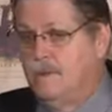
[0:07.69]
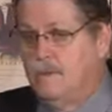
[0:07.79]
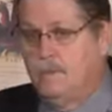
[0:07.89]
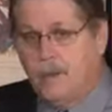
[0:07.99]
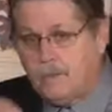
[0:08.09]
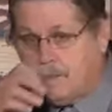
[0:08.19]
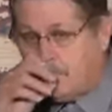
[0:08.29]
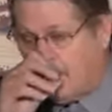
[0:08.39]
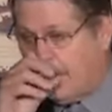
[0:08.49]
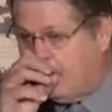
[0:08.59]
But
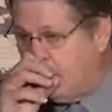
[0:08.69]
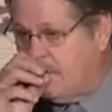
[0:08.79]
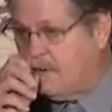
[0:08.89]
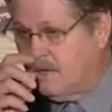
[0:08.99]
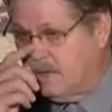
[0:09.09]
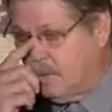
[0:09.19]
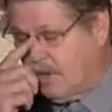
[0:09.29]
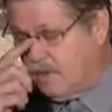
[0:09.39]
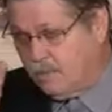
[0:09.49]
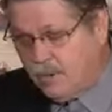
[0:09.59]
primarily,
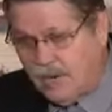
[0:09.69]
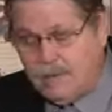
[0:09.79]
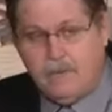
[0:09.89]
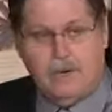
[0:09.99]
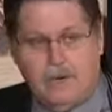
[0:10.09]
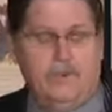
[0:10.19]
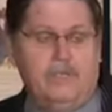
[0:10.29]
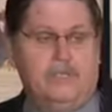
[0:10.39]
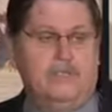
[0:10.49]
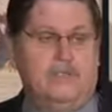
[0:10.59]
one of the primary
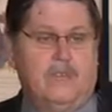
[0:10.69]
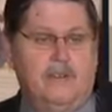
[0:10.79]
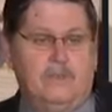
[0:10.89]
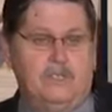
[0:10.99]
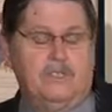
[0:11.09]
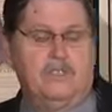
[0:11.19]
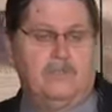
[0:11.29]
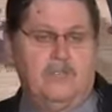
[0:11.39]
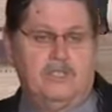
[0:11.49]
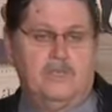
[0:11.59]
reasons of that
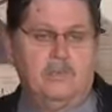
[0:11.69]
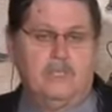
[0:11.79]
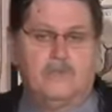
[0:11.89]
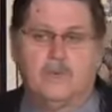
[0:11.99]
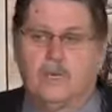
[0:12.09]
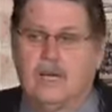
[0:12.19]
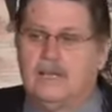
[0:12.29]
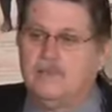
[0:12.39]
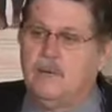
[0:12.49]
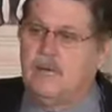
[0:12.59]
vision was for
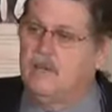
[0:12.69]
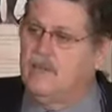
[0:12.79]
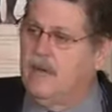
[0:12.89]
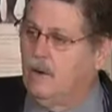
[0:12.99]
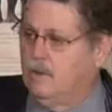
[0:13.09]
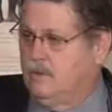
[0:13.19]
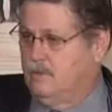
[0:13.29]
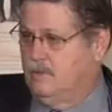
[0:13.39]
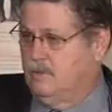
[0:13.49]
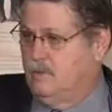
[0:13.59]
God's man of the hour.
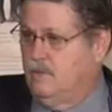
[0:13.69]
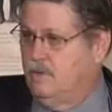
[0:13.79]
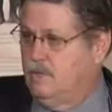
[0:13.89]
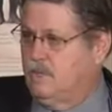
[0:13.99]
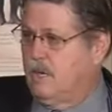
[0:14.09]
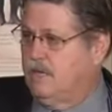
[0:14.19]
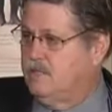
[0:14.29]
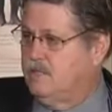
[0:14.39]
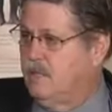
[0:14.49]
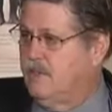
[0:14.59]
Who was
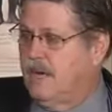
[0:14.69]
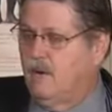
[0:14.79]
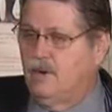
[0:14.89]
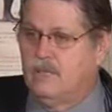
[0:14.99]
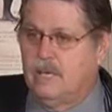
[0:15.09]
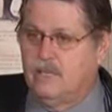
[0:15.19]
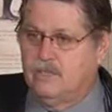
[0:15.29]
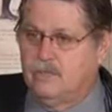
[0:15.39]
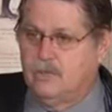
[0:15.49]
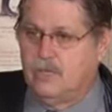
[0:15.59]
God's man of the hour in that
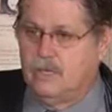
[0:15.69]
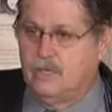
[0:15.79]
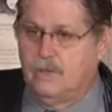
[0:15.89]
history?